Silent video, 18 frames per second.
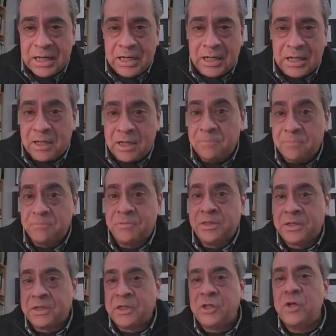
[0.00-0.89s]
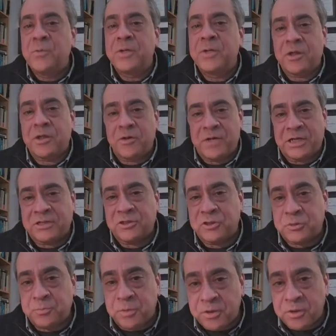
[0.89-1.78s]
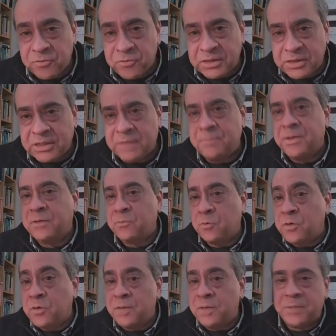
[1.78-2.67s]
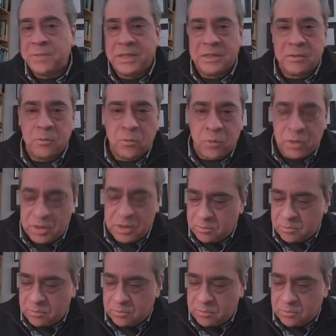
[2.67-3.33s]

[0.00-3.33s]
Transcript: the human connections perfectly, but would have been